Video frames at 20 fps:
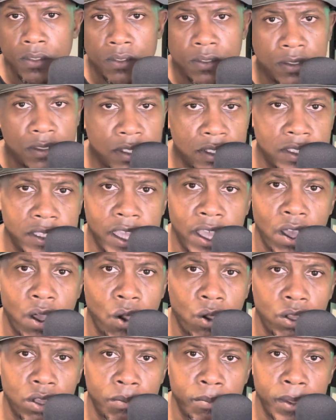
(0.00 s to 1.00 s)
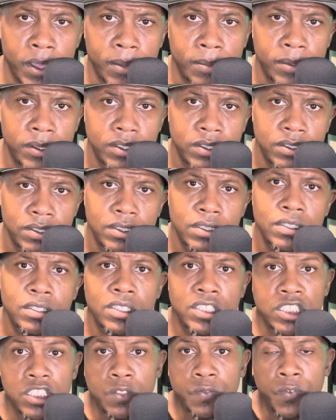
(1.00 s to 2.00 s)
This ain't Oakland, baby.
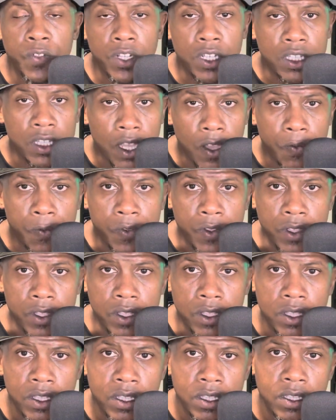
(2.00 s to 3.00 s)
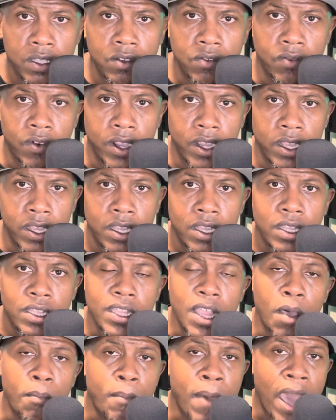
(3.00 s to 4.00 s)
This is Philadelphia, right?
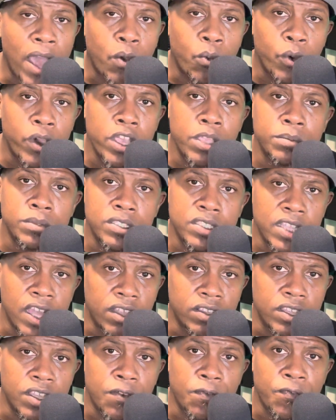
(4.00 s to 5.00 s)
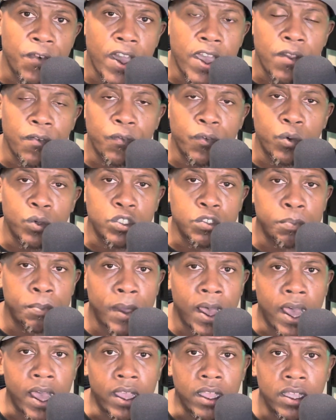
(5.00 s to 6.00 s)
Now, Mac Williams is out there fighting for a
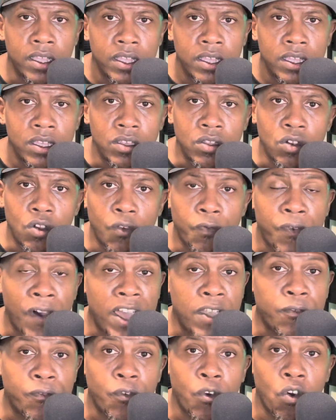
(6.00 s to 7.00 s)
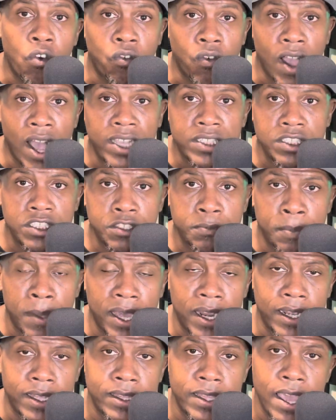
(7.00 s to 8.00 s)
spot. Fighting for a roster
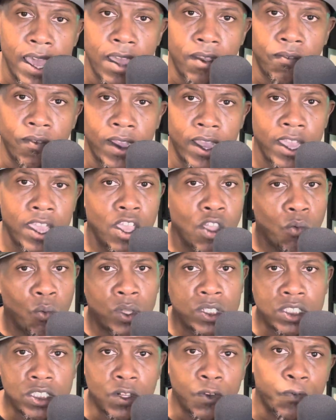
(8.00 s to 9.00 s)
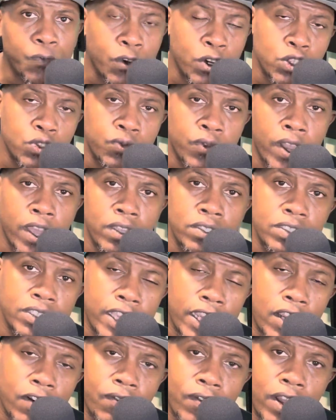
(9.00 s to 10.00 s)
spot at that, right? Wasn't a first round,
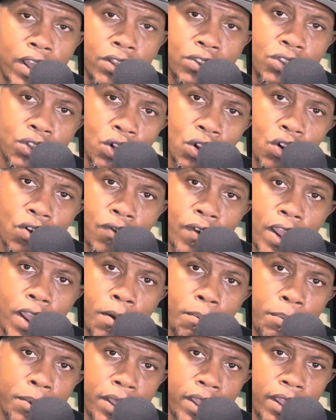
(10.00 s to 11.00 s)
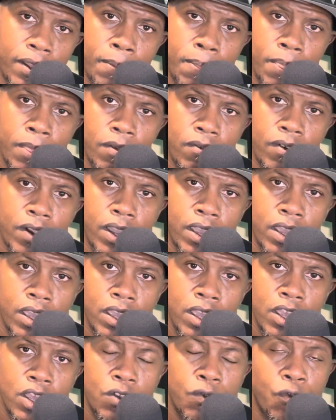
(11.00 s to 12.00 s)
second round, third round pick, right?
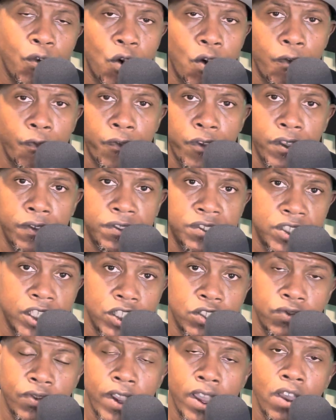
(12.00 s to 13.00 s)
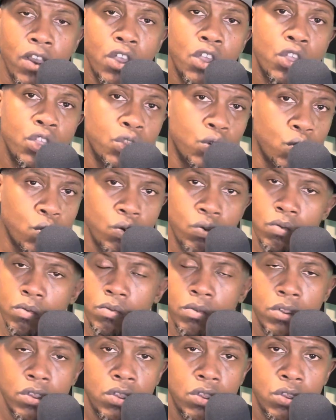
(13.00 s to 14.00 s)
4th, 5th, 6th round.
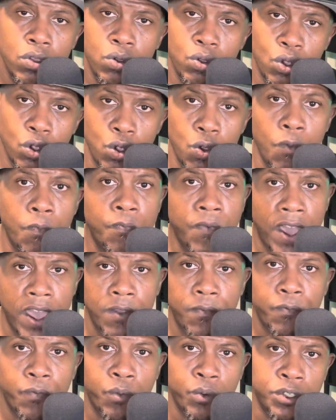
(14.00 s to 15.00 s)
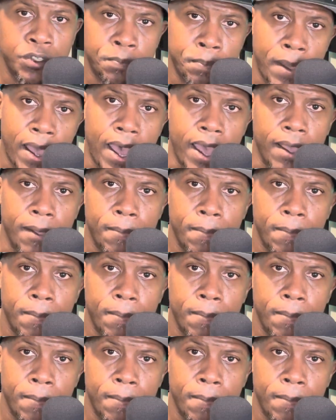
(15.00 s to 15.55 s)
You fighting for a spot,